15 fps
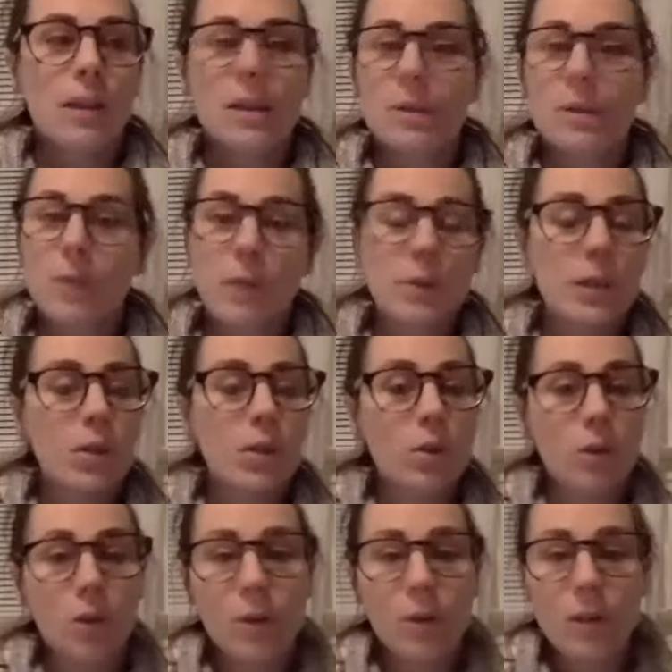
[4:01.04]
sometimes I don't
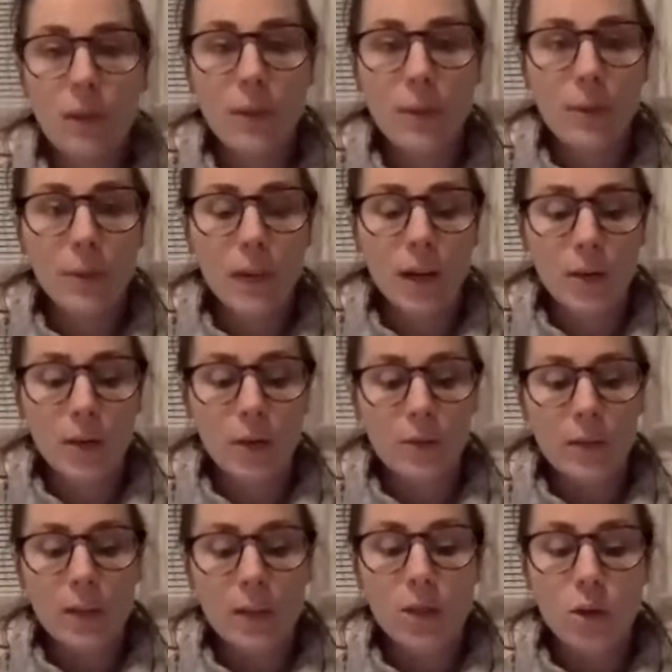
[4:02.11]
always have my planner with
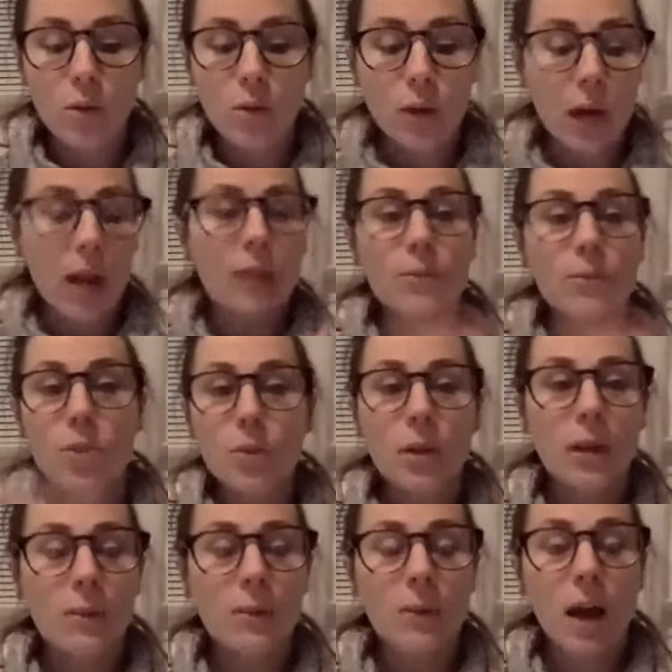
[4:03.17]
me. So when I am
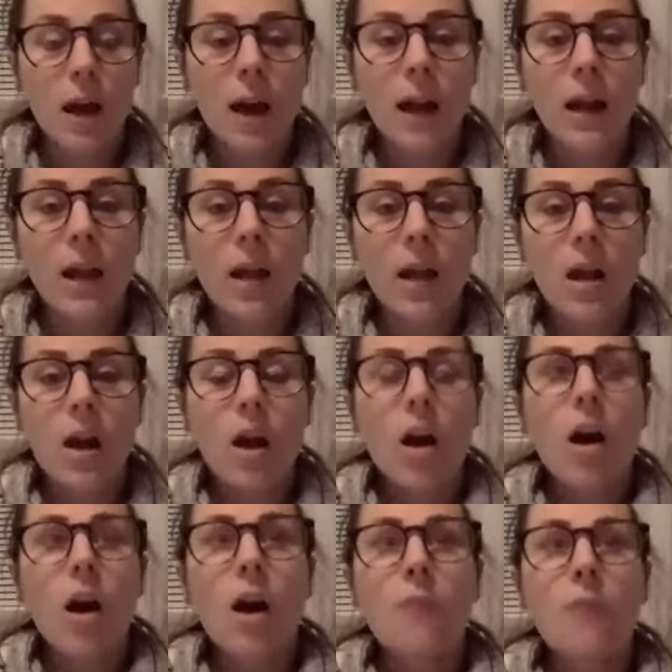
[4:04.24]
doing my
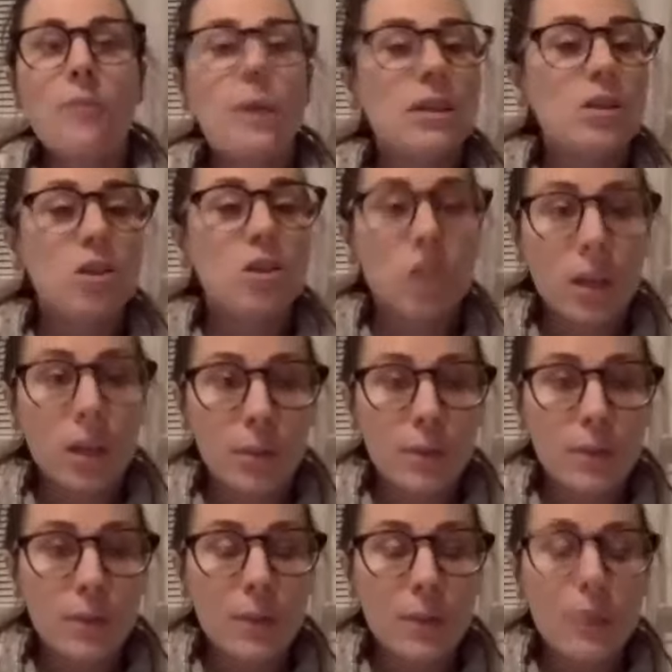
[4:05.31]
messaging
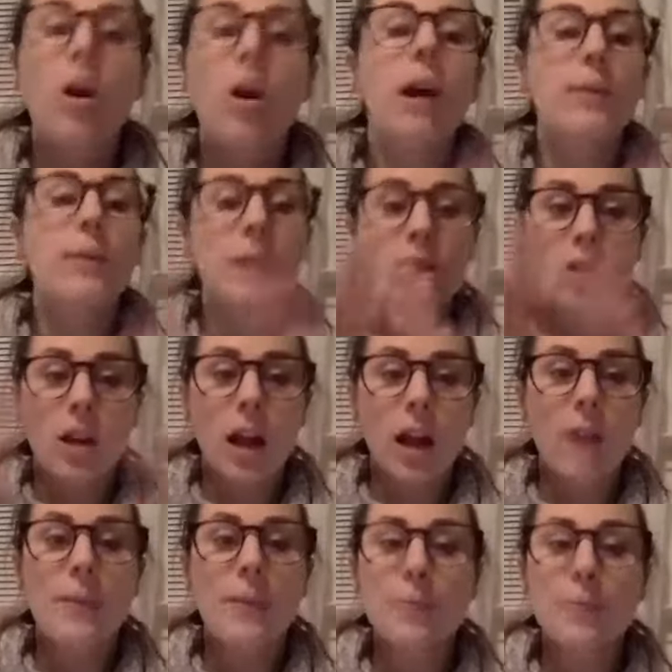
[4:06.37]
with people, I make sure to
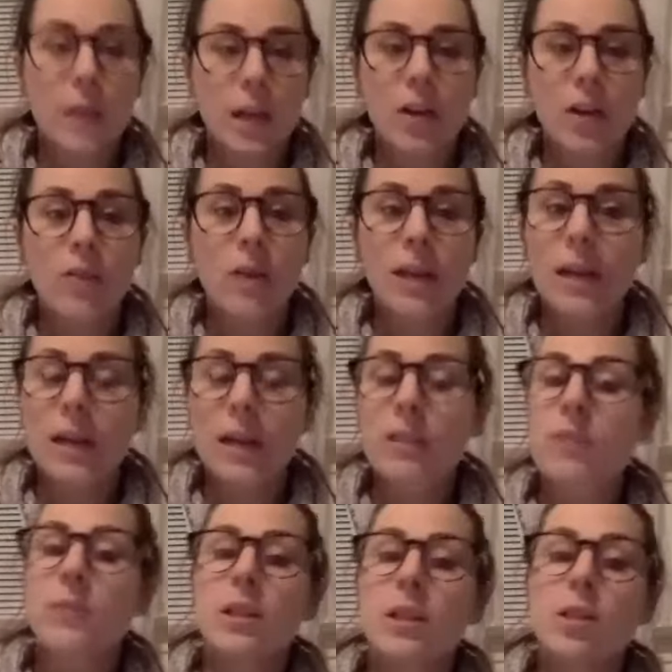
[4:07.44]
have my planner right next
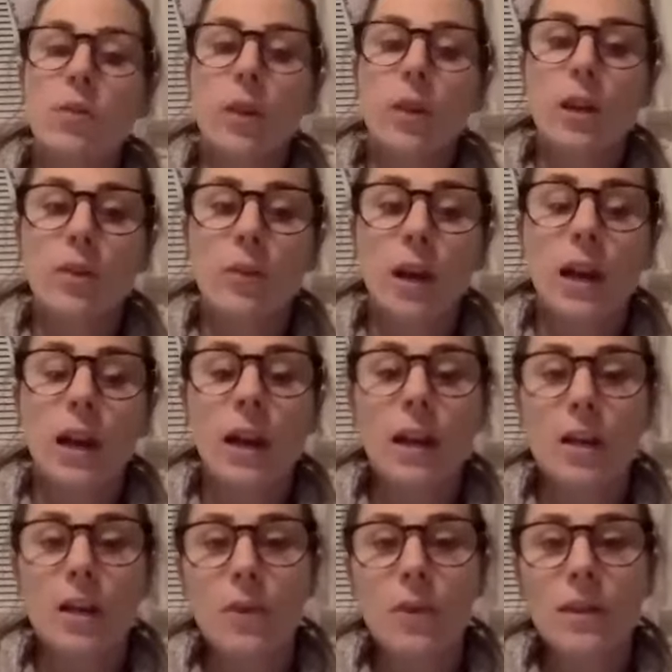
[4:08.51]
to me so I can write
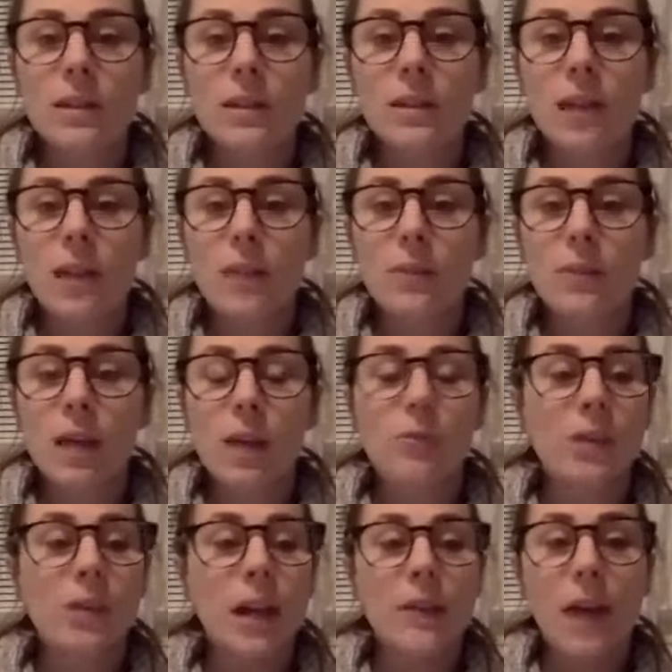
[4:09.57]
anyone's name down
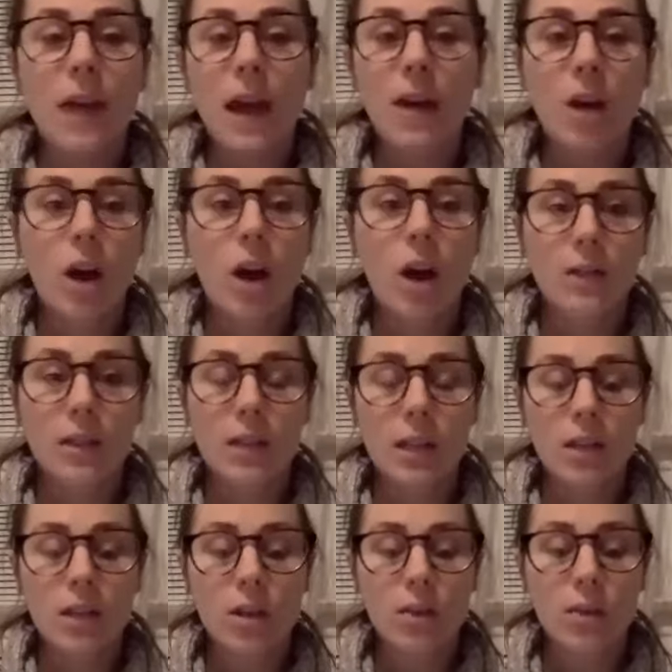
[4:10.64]
that I've had a
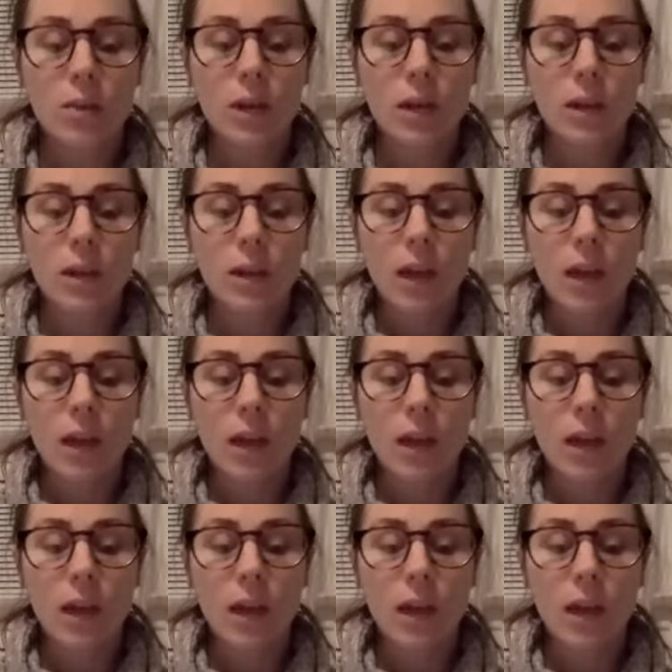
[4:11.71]
conversation with.